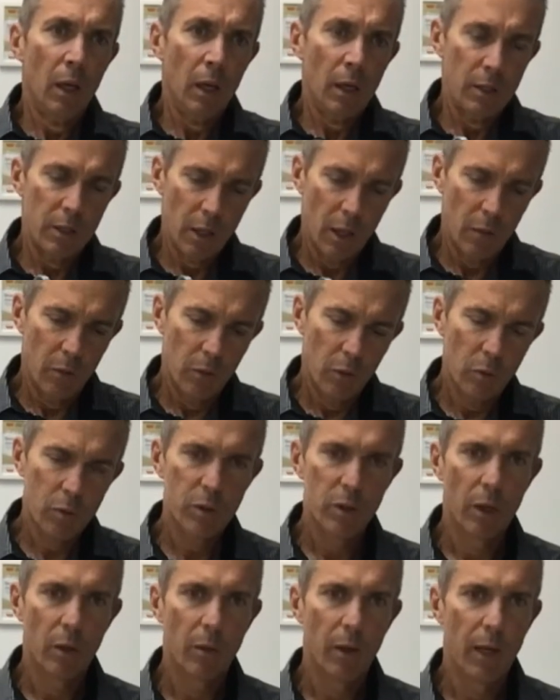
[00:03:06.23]
So it
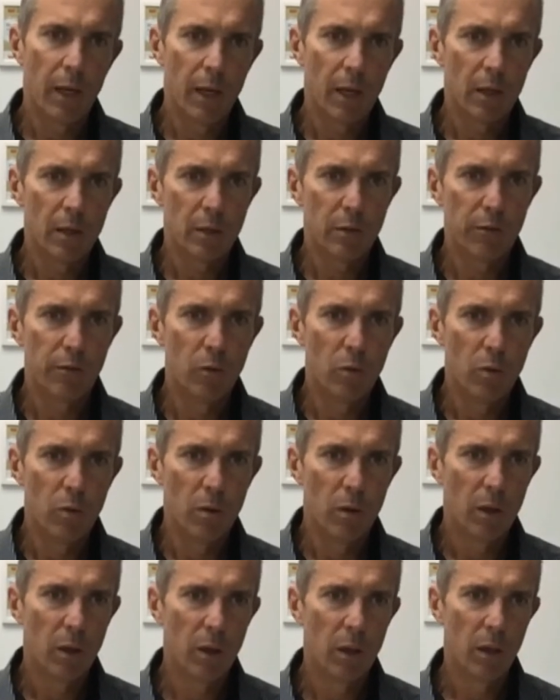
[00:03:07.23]
also allows
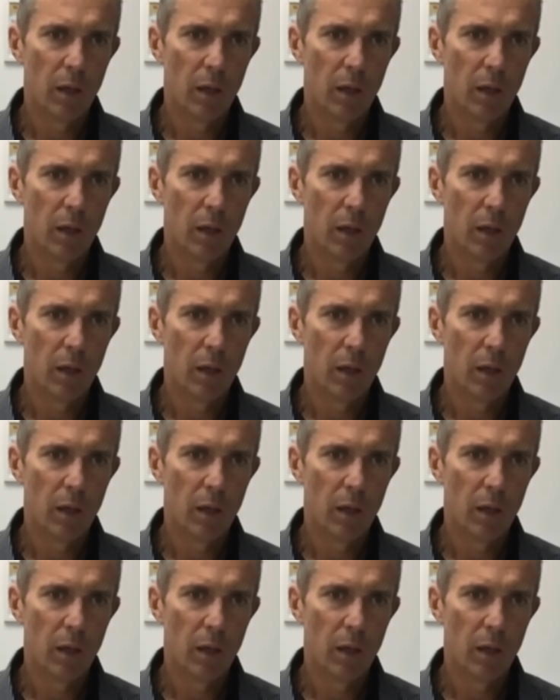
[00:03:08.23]
for